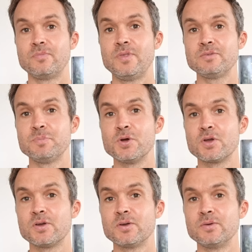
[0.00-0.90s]
This
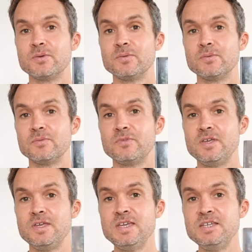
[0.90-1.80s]
book, The
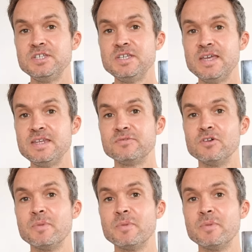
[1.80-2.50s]
Easy Interval